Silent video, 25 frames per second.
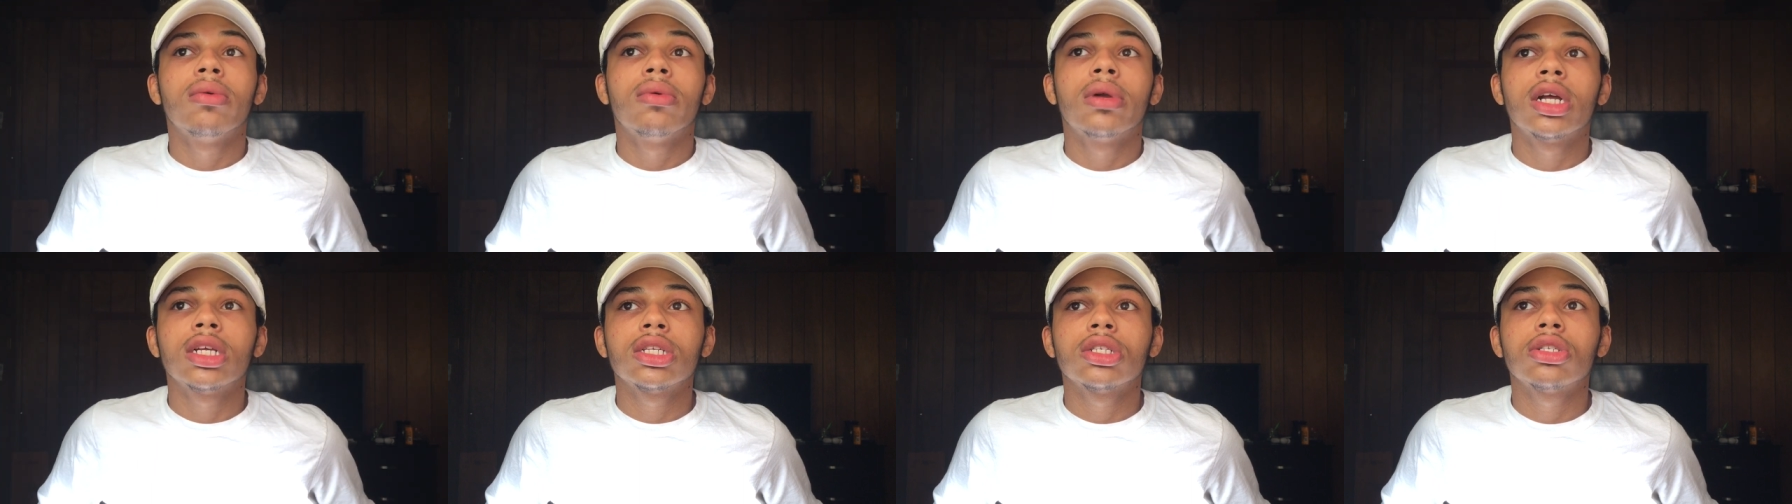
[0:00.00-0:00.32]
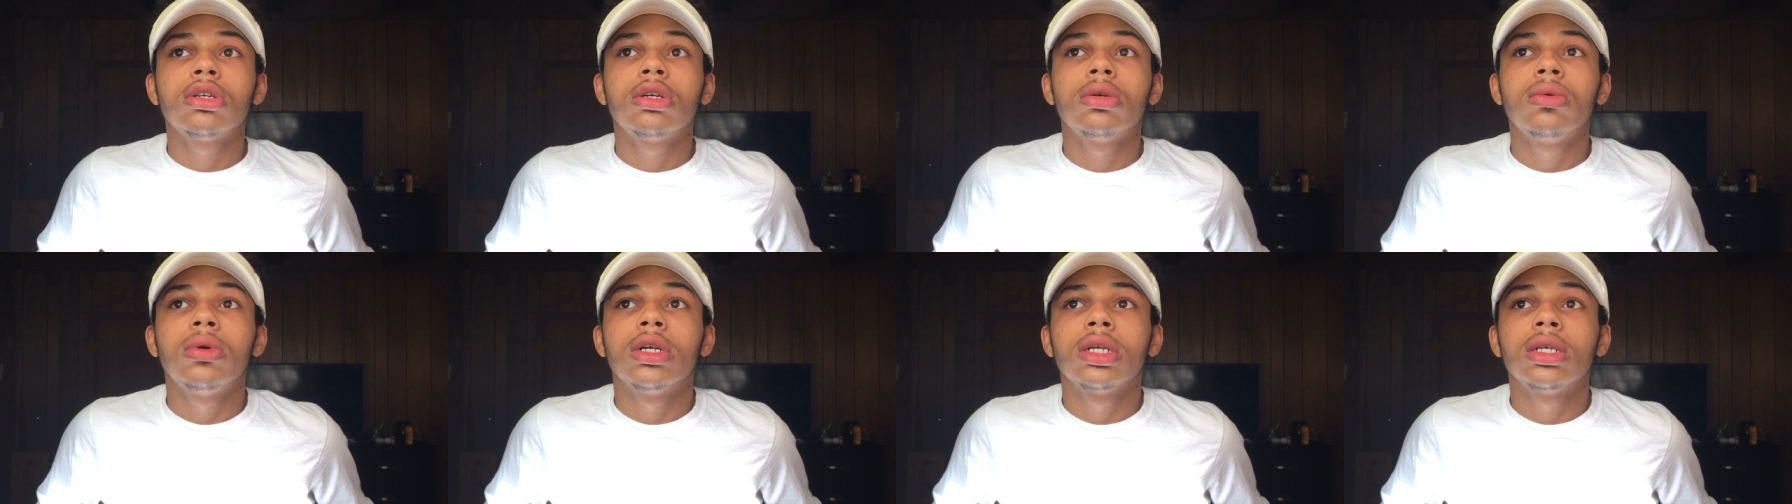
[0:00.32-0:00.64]

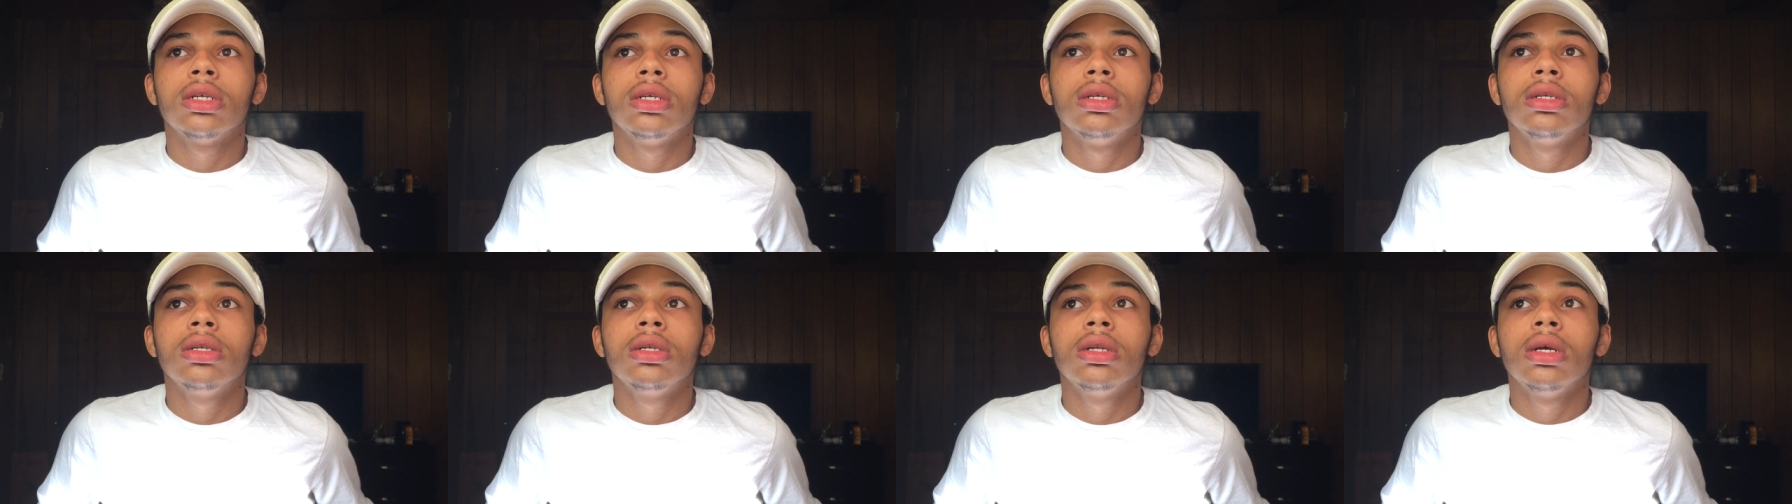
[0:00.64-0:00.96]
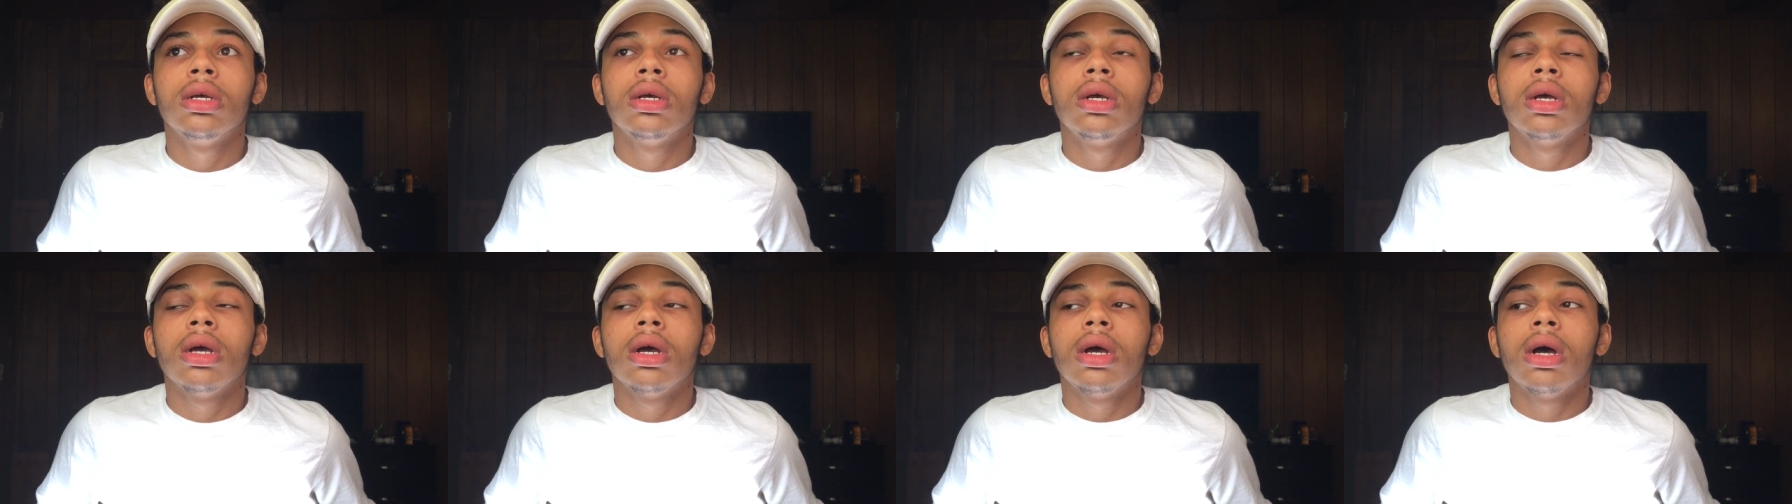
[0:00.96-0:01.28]
start working,
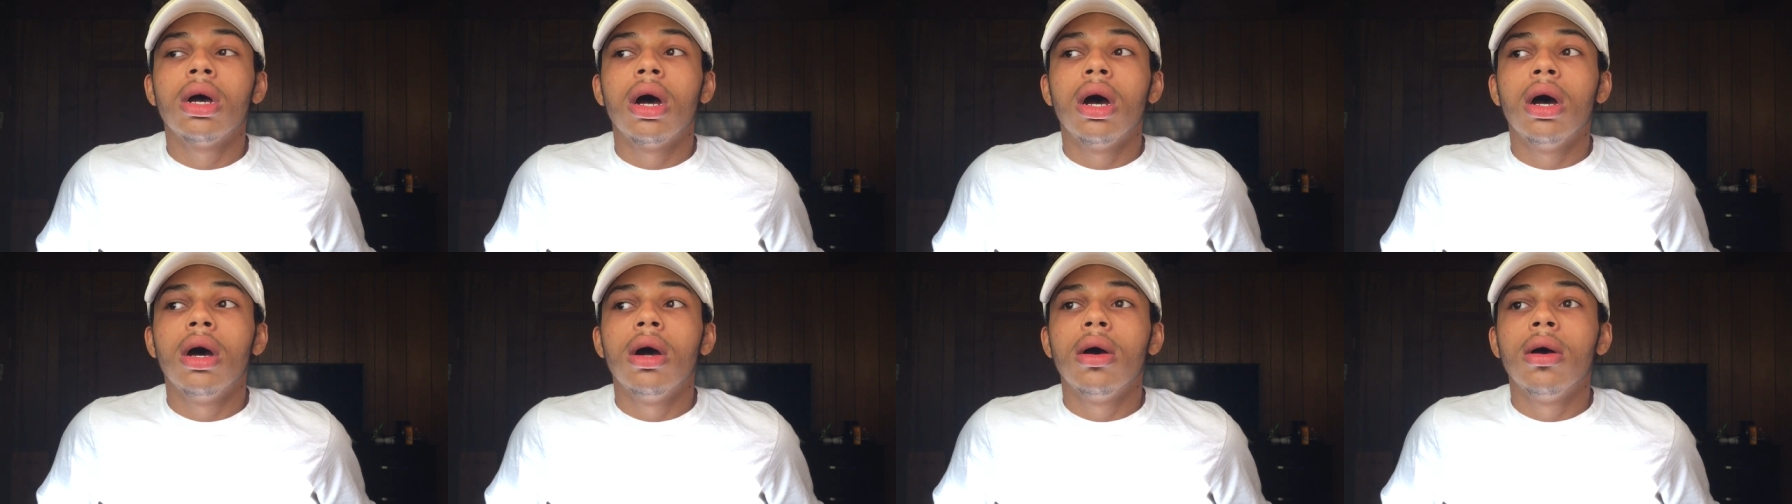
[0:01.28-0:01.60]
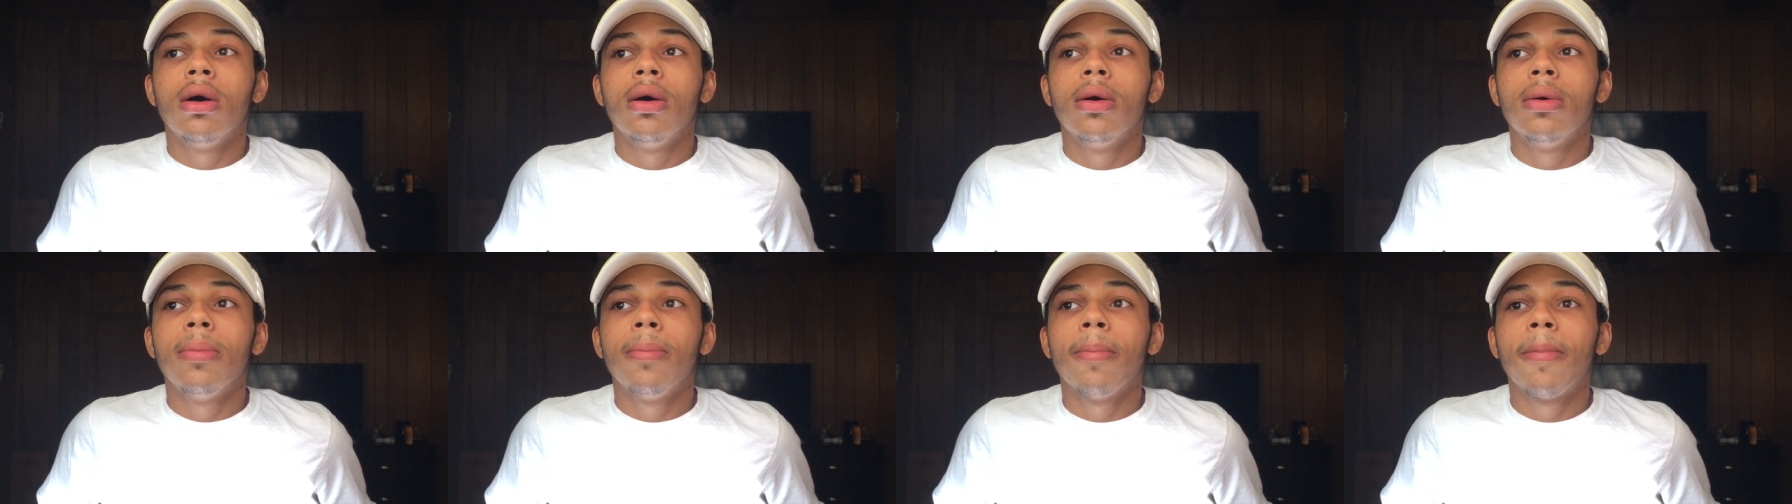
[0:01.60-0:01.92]

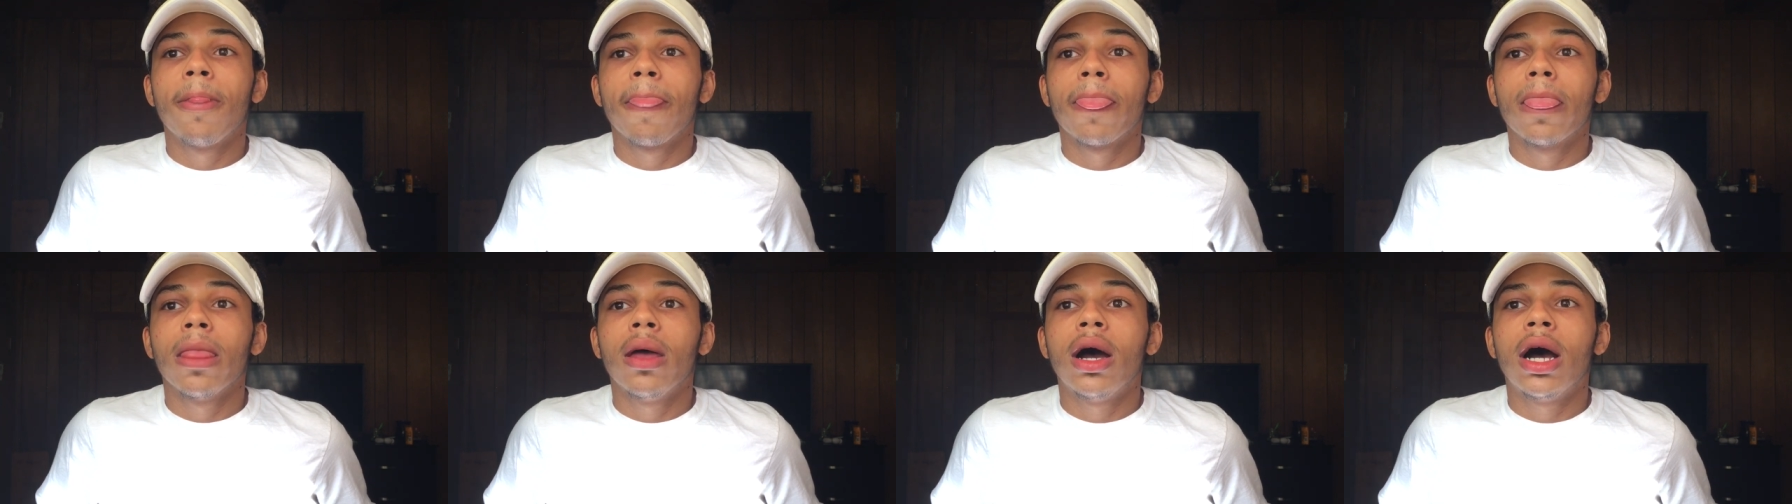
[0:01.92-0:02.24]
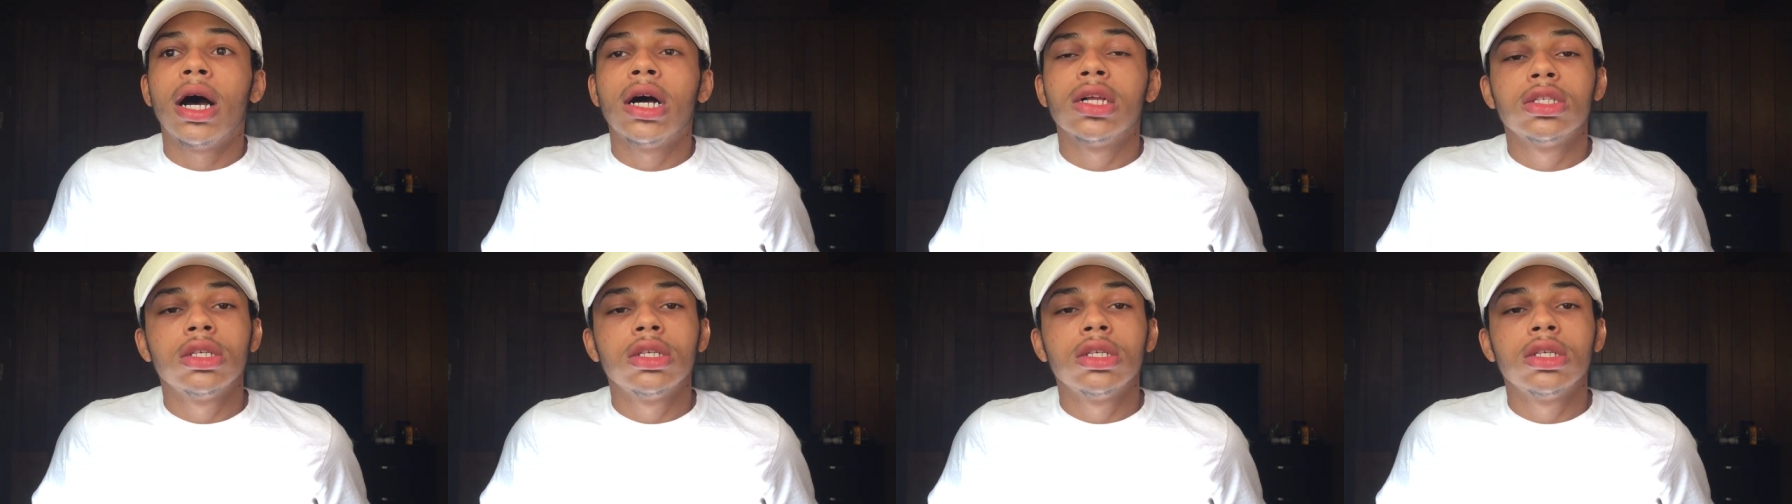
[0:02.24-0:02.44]
I'll